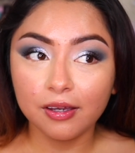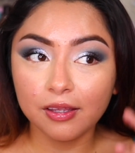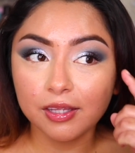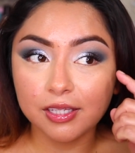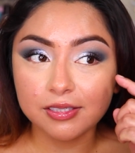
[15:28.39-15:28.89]

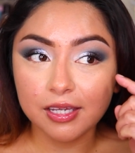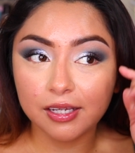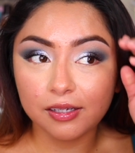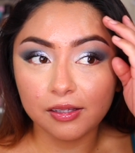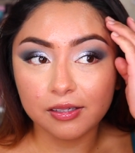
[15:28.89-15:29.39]
This
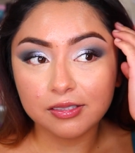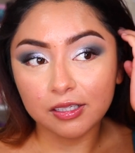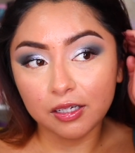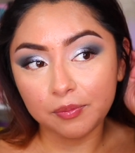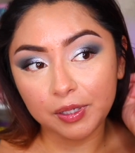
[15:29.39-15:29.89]
side looks a
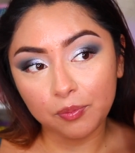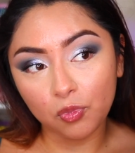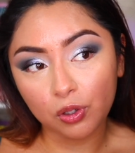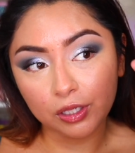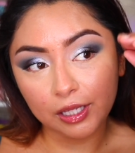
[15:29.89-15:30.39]
little bit
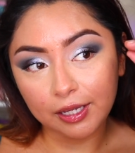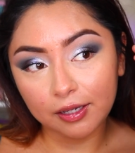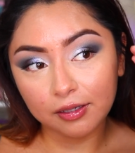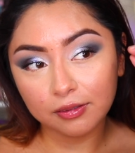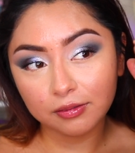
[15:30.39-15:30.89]
more
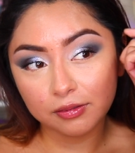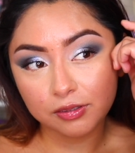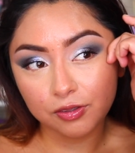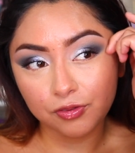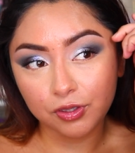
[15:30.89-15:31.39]
like
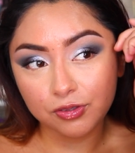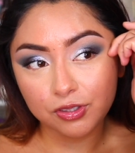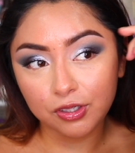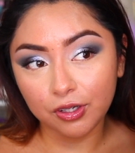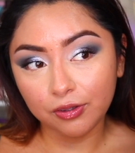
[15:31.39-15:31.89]
diffused,
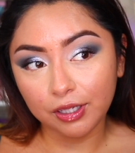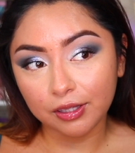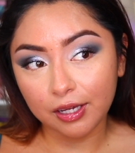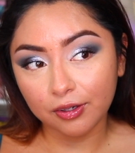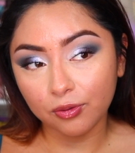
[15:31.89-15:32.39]
you know, like
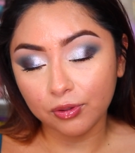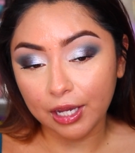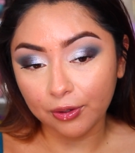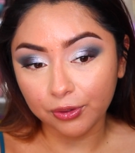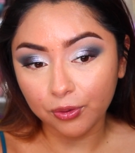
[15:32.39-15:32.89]
that
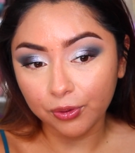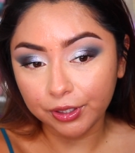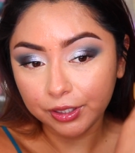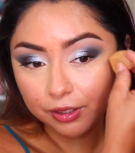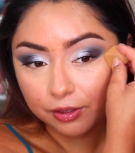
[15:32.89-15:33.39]
outer
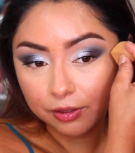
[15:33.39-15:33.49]
corner.